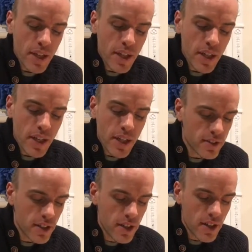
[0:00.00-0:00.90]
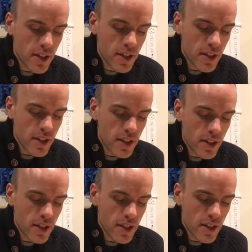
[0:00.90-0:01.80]
Thighs, arms,
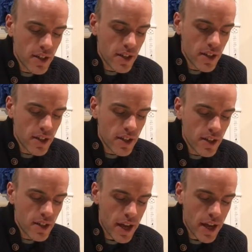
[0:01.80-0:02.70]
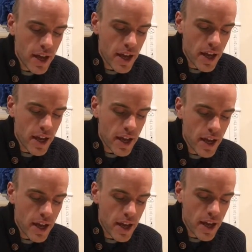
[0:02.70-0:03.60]
shoulders, forehead,
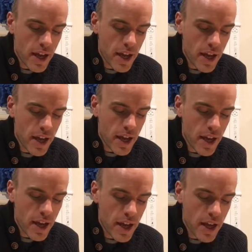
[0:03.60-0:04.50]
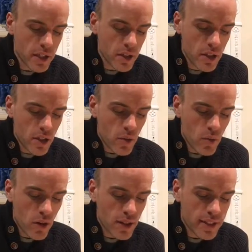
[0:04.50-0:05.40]
and the other parts of his body
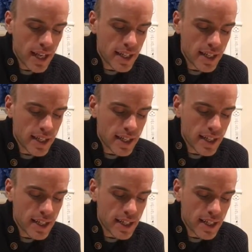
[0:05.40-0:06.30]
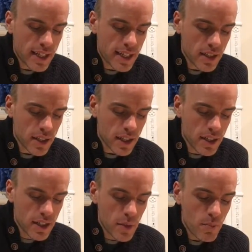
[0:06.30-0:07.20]
were all delicately
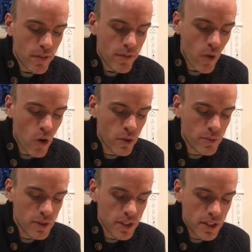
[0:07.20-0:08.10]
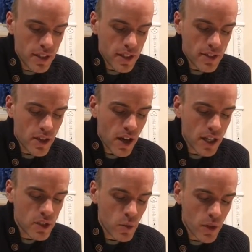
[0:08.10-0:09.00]
performed. His
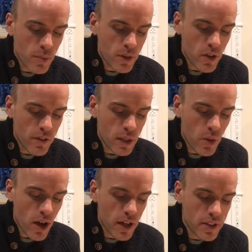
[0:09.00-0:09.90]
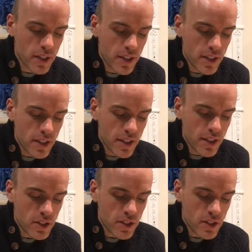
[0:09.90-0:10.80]
eyes were beautifully wide, and
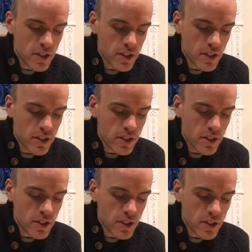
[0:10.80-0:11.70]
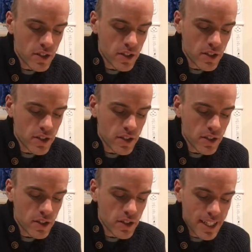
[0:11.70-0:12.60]
his nose and ears were highly raised.
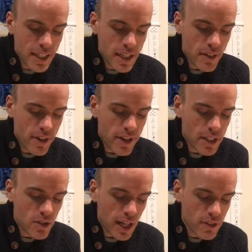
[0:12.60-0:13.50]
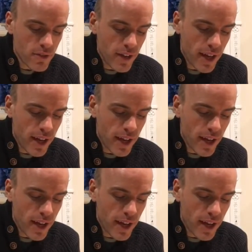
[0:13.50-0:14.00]
He had a very attractive face,